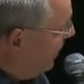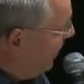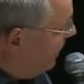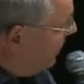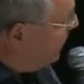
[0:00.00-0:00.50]

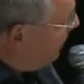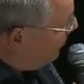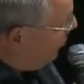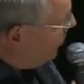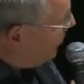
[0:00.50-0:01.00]
And then these
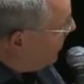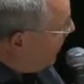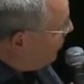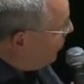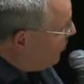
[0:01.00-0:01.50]

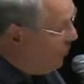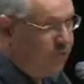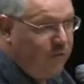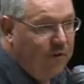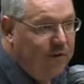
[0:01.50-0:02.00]
leukocytes during the
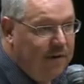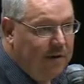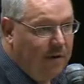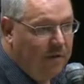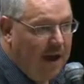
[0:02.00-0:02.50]
first year
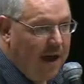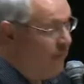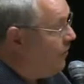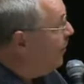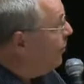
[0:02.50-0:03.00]
of
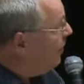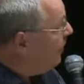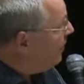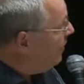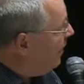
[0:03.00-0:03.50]
life, here you can
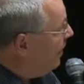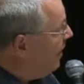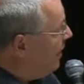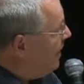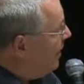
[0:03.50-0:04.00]
see,
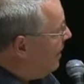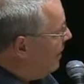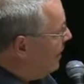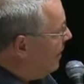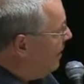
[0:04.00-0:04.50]

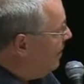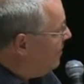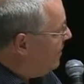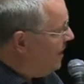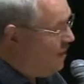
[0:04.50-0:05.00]

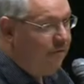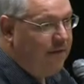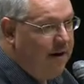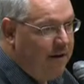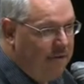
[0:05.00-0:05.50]
they are
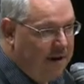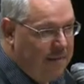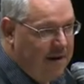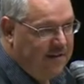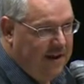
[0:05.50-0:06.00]
very, very
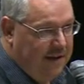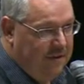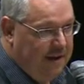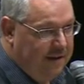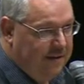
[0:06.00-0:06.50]
much
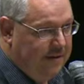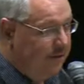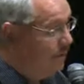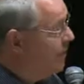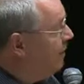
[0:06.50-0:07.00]
elevated.
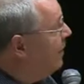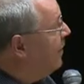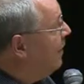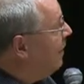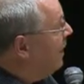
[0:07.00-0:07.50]

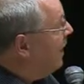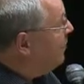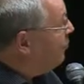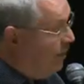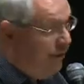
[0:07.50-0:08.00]
And
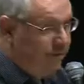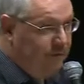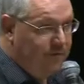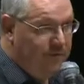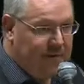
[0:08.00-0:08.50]
the
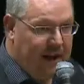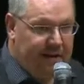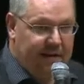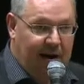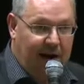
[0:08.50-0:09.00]
reason for
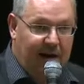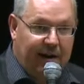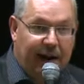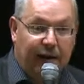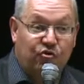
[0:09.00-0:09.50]
that are,
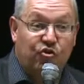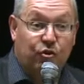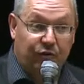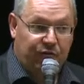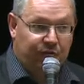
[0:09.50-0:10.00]
again,
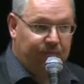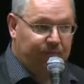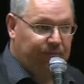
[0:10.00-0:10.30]
sugars.